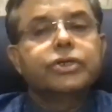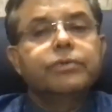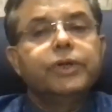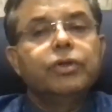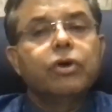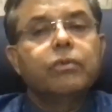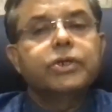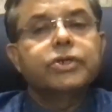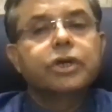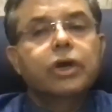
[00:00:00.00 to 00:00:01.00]
Jimmy
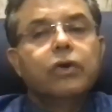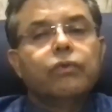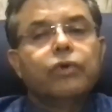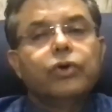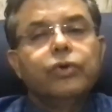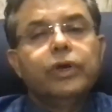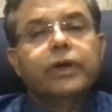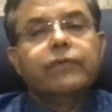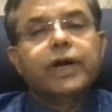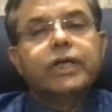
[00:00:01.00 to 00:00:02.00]
Thomas, what do you
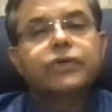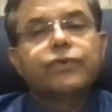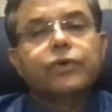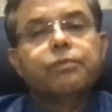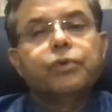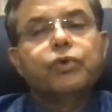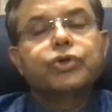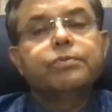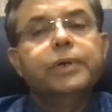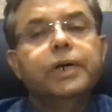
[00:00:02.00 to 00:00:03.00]
advise for
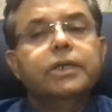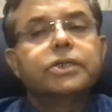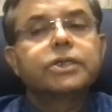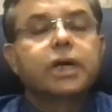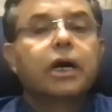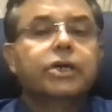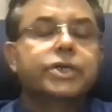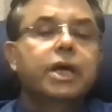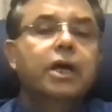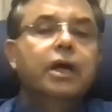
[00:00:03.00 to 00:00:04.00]
post-burn scars?